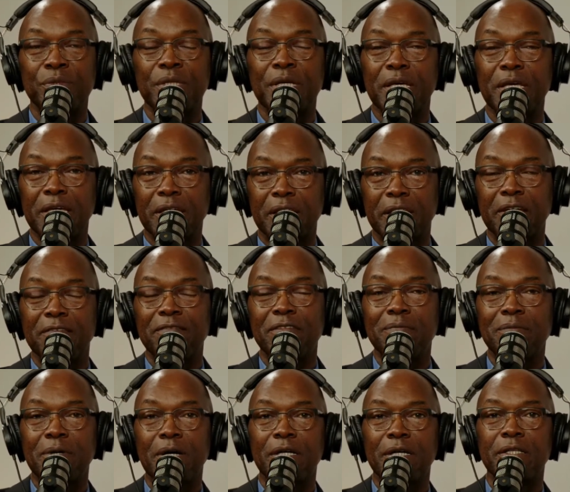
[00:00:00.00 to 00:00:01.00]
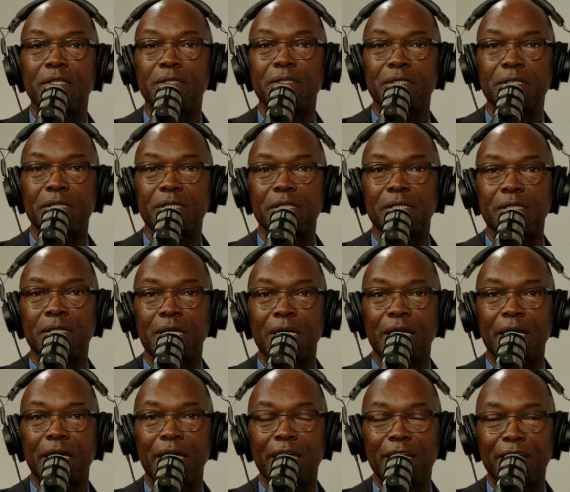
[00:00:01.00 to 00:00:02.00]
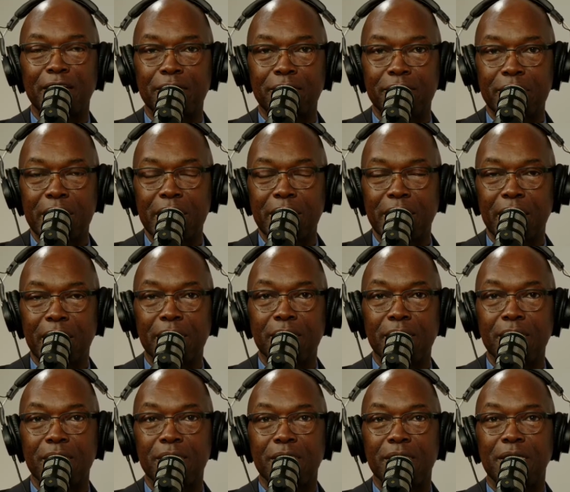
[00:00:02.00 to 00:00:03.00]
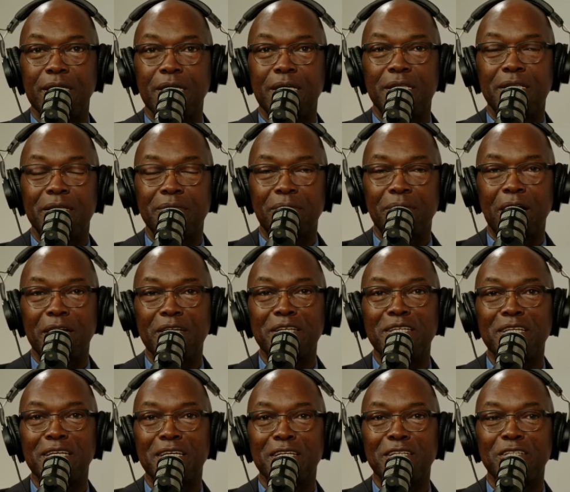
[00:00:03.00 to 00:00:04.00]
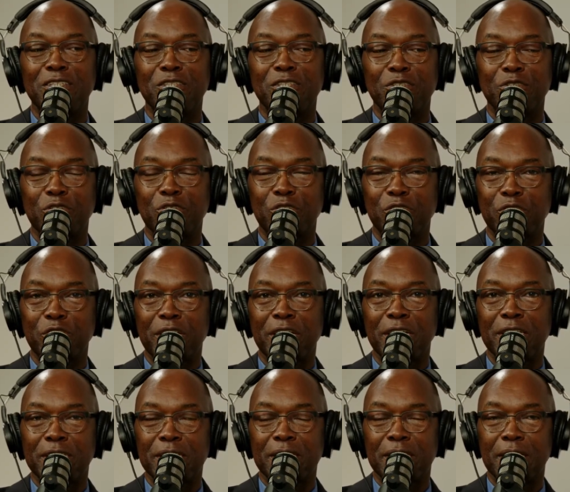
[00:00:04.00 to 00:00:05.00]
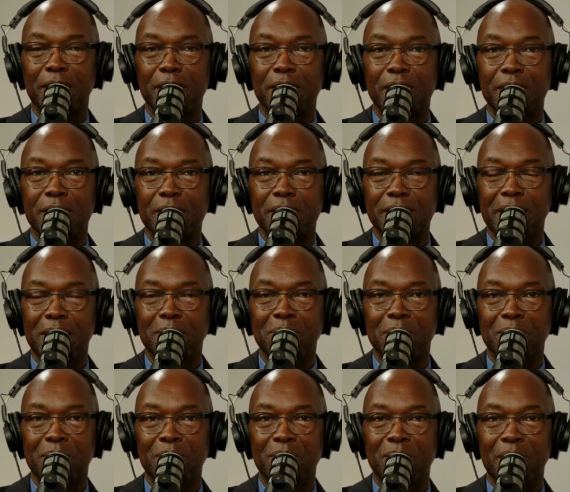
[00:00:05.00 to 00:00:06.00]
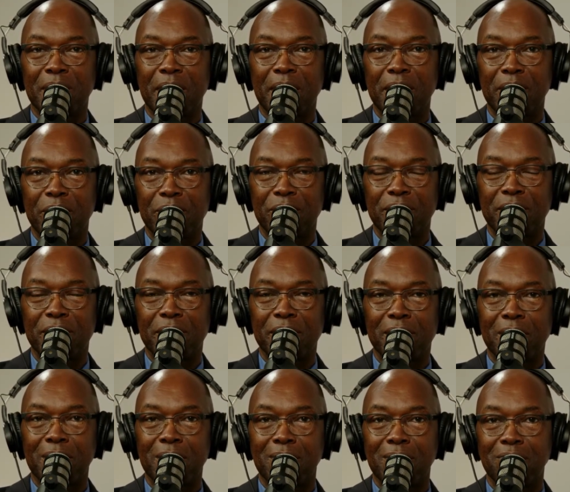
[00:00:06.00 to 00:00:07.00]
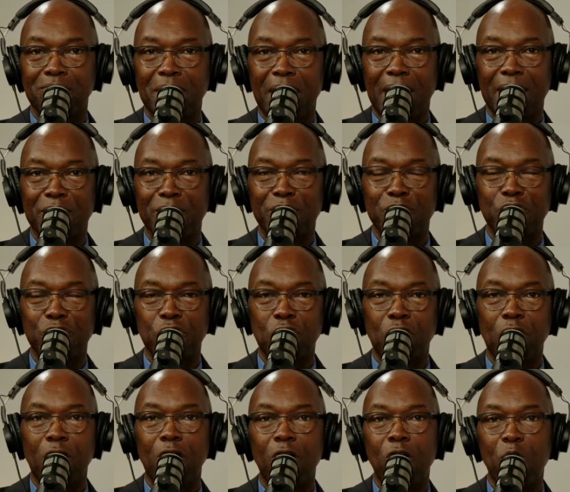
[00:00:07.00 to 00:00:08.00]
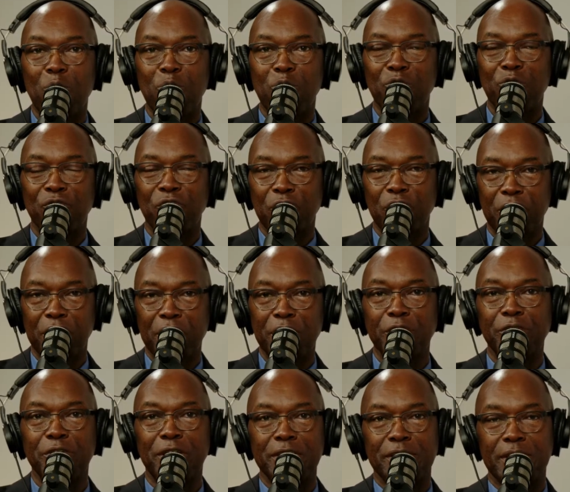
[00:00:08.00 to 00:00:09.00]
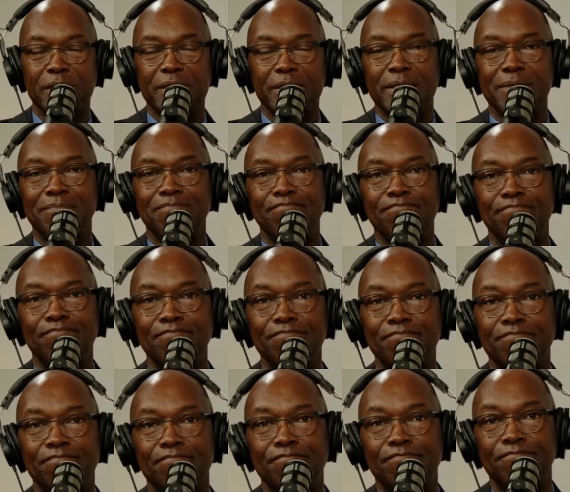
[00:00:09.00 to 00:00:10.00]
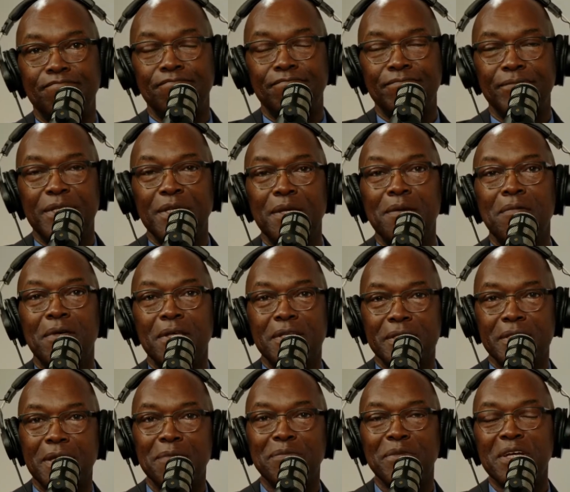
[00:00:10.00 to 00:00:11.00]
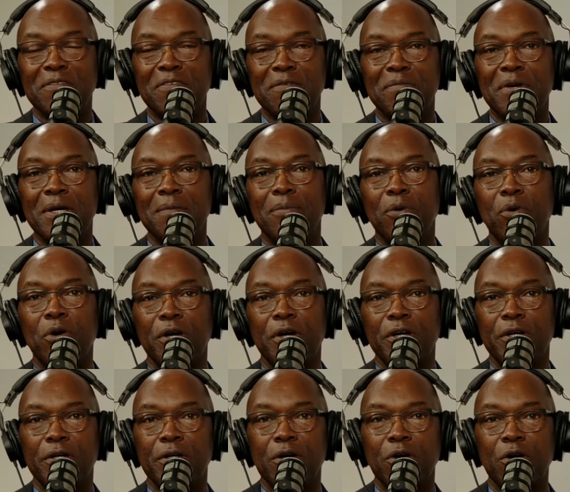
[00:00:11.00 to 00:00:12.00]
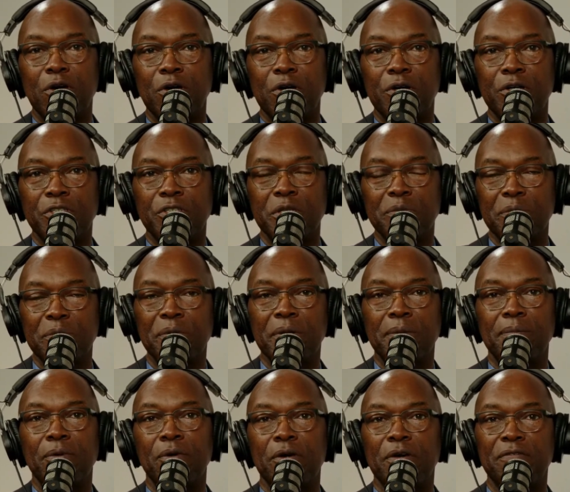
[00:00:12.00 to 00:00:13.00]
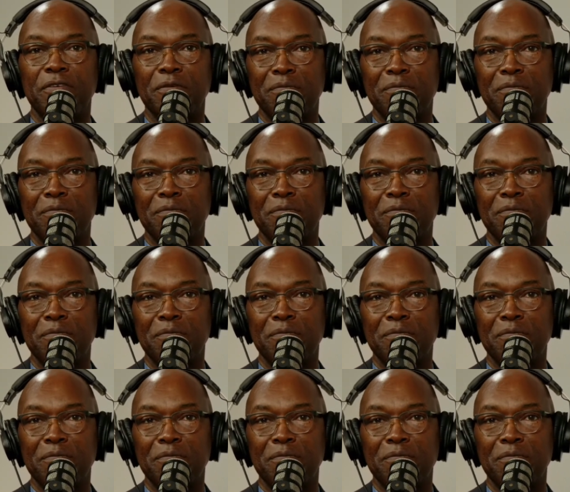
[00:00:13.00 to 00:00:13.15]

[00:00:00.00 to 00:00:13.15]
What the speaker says: It gives the body the ingredients the body needs to create stable, healthy, balanced hormones for your endocrine system. Same thing for big boy or super big boy for